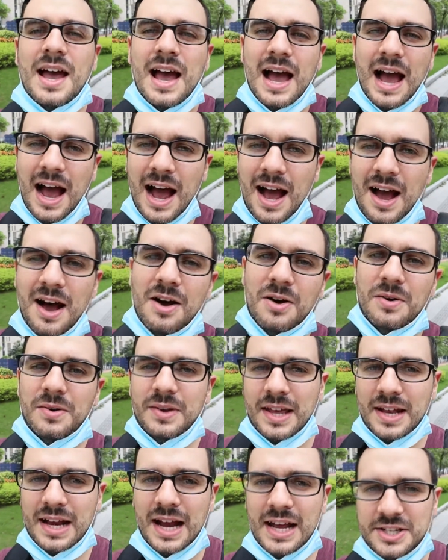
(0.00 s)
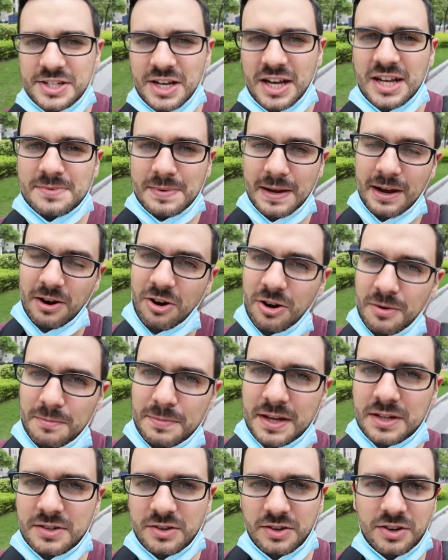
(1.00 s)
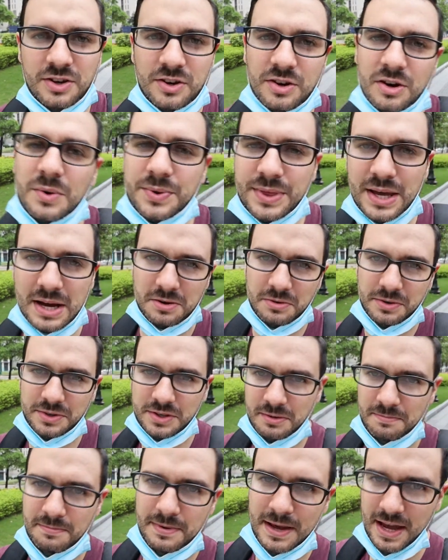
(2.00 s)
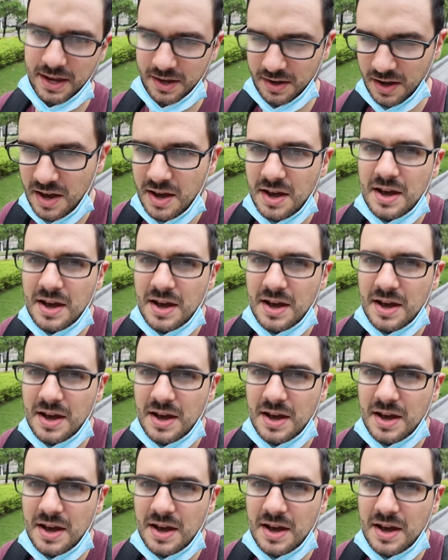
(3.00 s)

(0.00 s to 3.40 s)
how can I change my RMB to Euro without going to a bank?